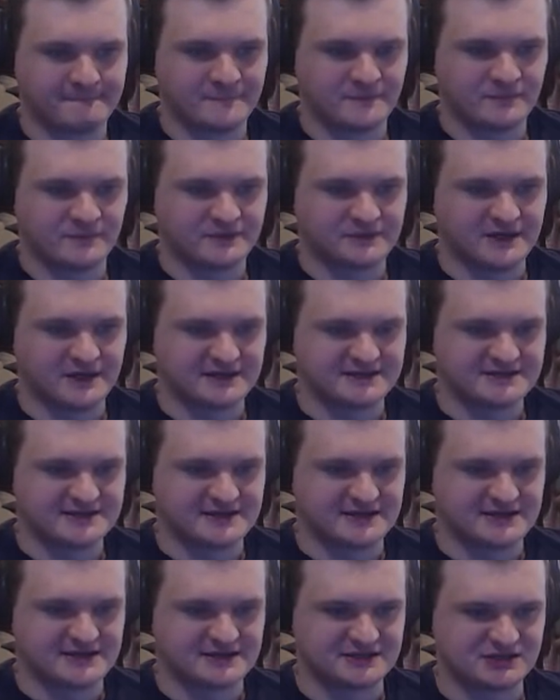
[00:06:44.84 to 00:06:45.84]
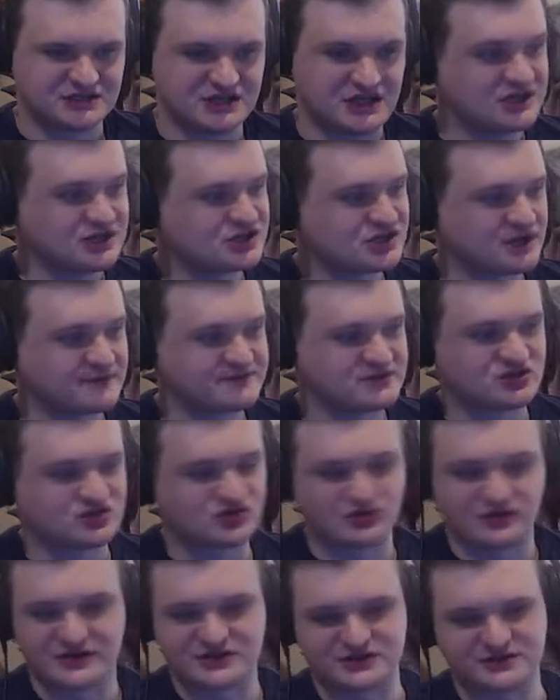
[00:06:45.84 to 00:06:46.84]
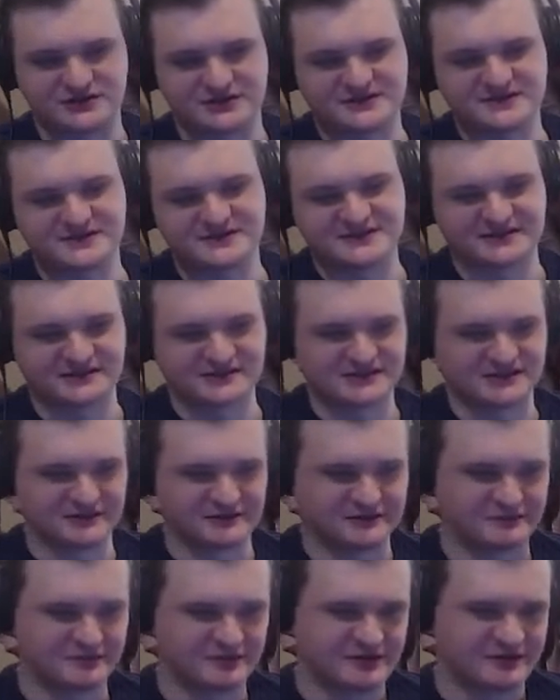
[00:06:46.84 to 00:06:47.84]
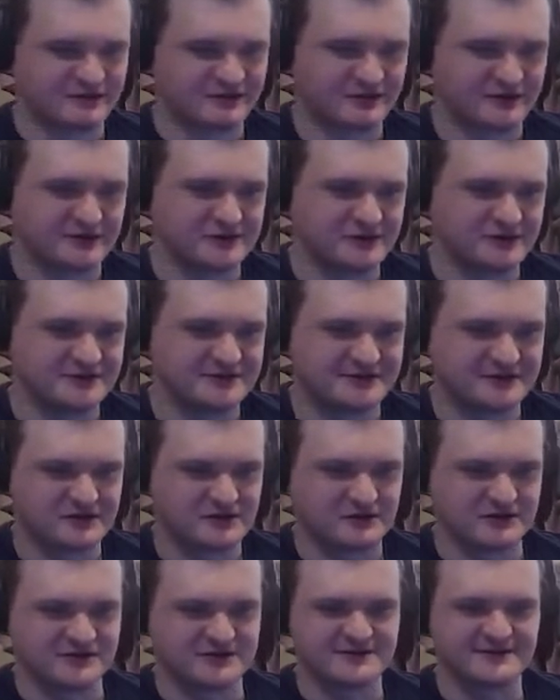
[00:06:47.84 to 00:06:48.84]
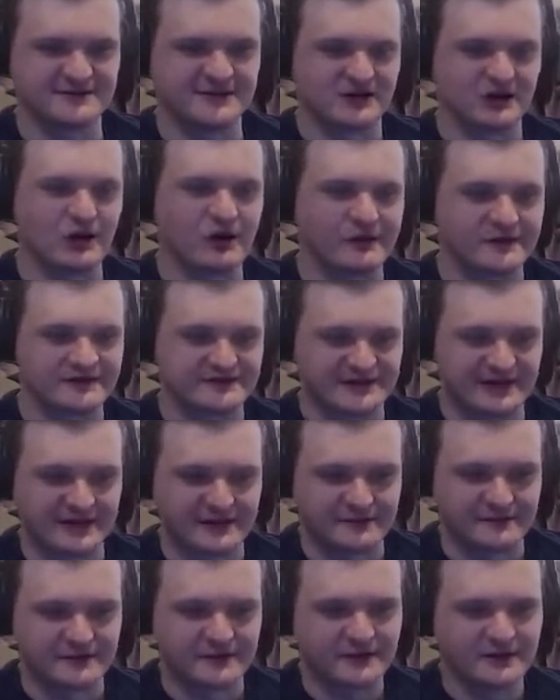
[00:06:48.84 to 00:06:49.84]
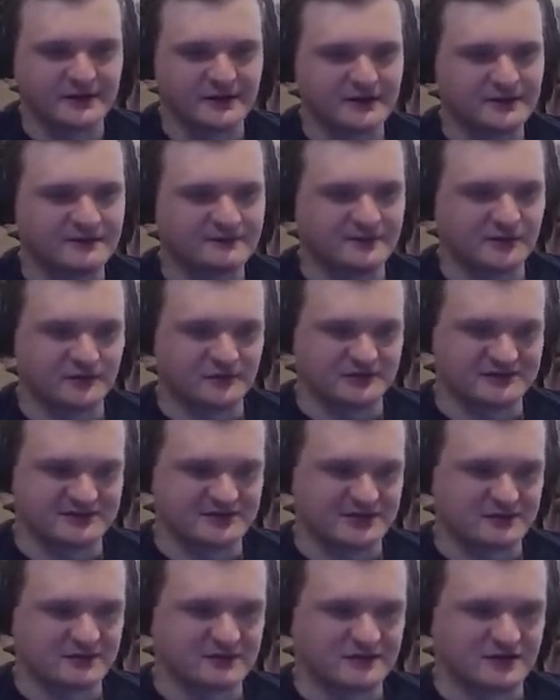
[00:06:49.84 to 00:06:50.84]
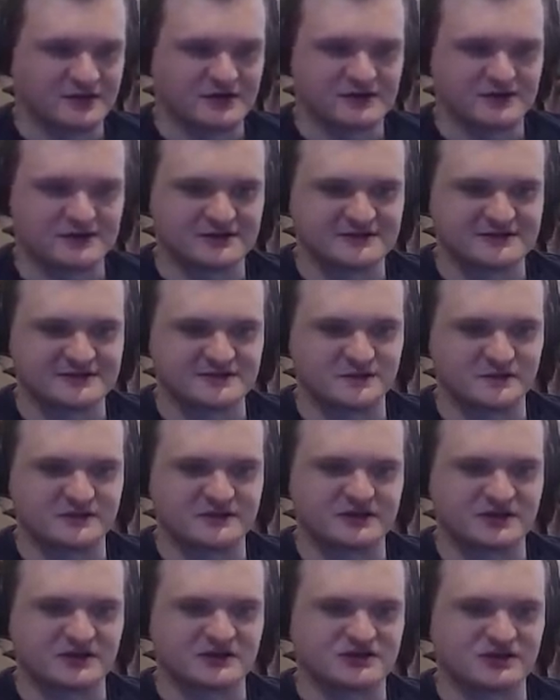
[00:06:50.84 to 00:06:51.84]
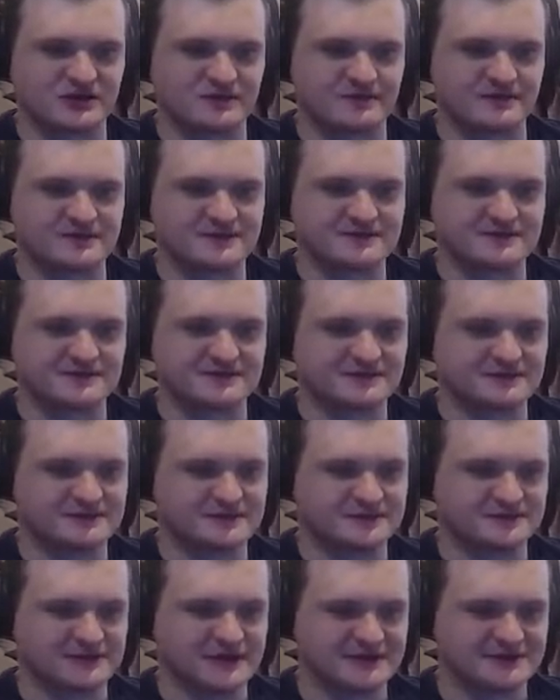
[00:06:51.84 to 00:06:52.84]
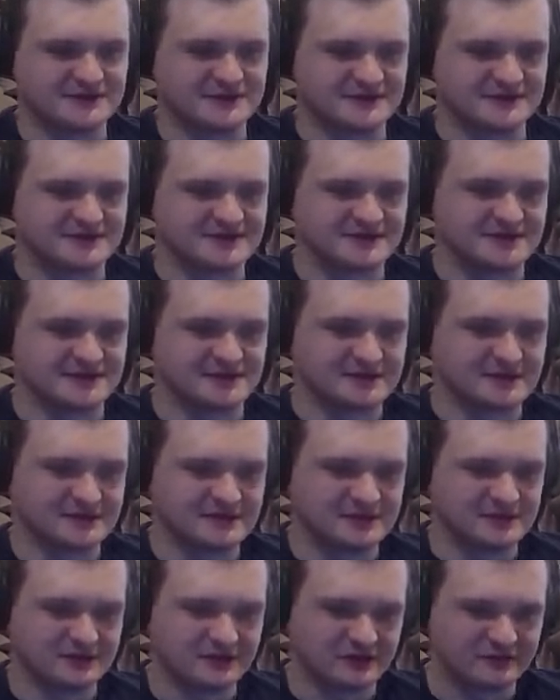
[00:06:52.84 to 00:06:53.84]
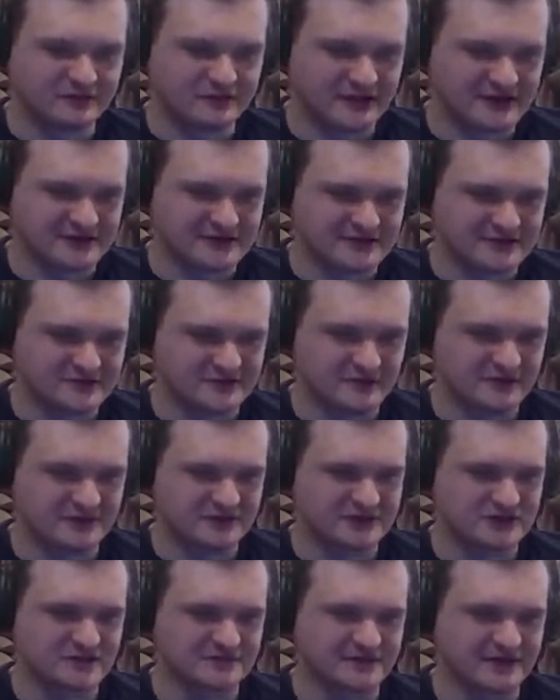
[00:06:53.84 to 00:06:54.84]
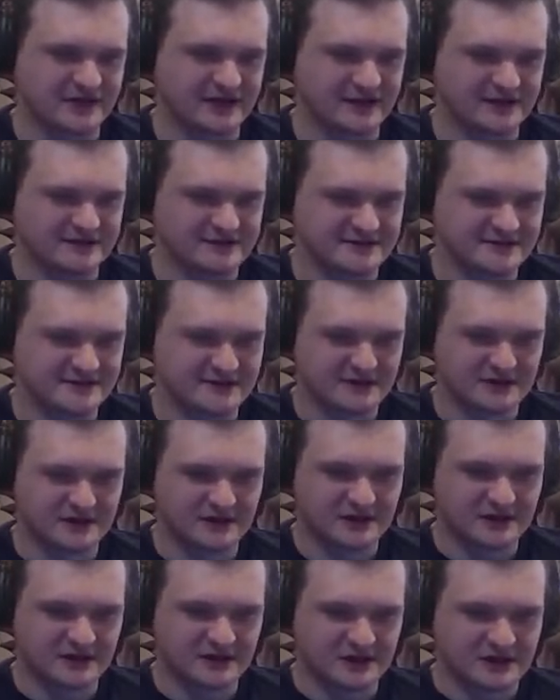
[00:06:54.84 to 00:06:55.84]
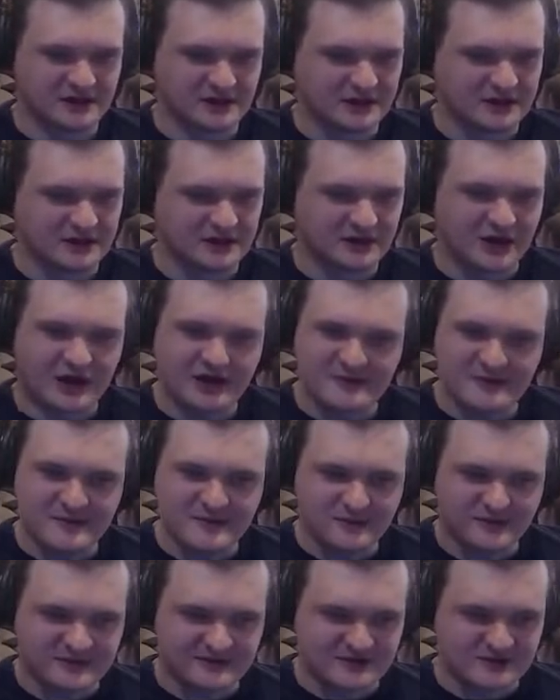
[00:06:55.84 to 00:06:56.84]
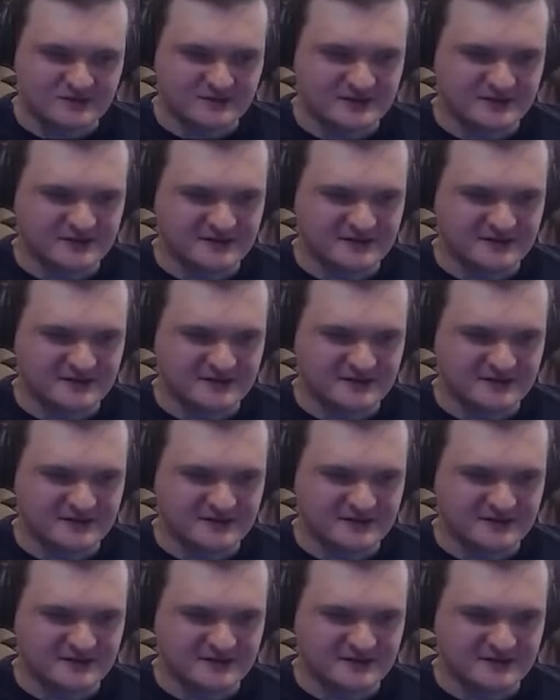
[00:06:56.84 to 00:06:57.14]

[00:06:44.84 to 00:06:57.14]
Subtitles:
Next is Chain Chomp's Treasure. This one's actually a pretty funny one. You see questions about it all the time. But we'll just come over here because this is where the Chain Chomp is. As you can see, a little faster with the jump dives. A lot of people assume this is the